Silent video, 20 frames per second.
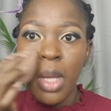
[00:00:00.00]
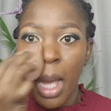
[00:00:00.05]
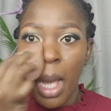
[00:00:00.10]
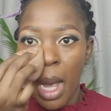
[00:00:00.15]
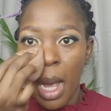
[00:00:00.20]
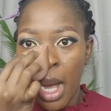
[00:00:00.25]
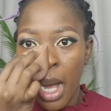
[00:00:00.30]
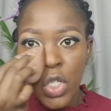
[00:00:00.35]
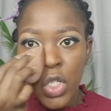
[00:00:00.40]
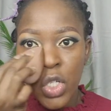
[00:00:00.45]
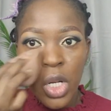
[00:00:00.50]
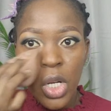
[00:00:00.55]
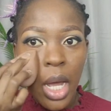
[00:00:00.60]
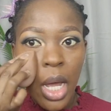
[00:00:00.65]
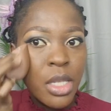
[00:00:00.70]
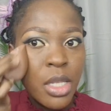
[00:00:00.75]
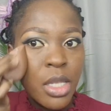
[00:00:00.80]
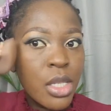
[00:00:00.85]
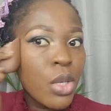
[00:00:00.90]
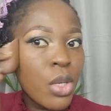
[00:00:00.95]
ash
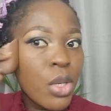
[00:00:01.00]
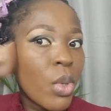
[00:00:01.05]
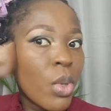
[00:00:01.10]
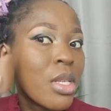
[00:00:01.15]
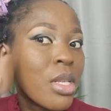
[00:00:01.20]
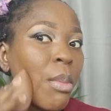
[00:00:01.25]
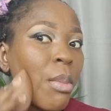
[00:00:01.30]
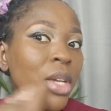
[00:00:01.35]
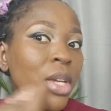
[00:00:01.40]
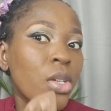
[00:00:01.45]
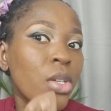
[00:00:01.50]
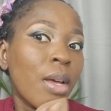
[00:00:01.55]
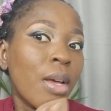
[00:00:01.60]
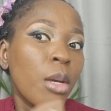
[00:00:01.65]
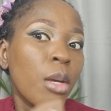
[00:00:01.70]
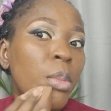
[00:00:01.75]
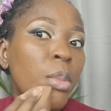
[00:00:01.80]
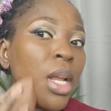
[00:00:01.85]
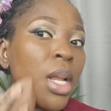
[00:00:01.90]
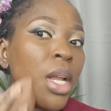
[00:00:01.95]
lines. You want to make sure
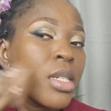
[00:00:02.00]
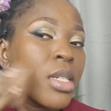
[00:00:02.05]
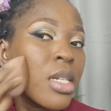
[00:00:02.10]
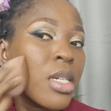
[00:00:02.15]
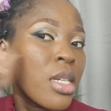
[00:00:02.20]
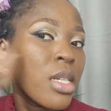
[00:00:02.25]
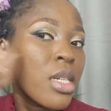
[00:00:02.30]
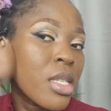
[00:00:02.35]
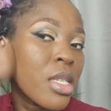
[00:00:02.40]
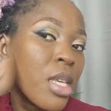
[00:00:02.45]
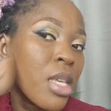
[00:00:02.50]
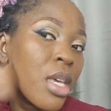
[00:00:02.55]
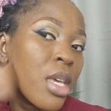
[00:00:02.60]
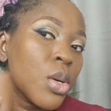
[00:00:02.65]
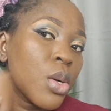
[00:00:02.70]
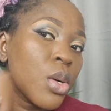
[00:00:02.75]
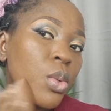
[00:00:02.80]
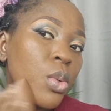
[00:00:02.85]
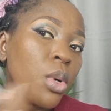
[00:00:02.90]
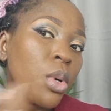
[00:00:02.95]
that your blending is
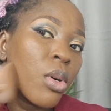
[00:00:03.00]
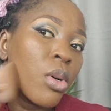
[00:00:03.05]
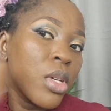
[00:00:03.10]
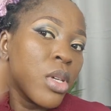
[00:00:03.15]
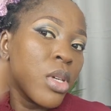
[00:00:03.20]
equal.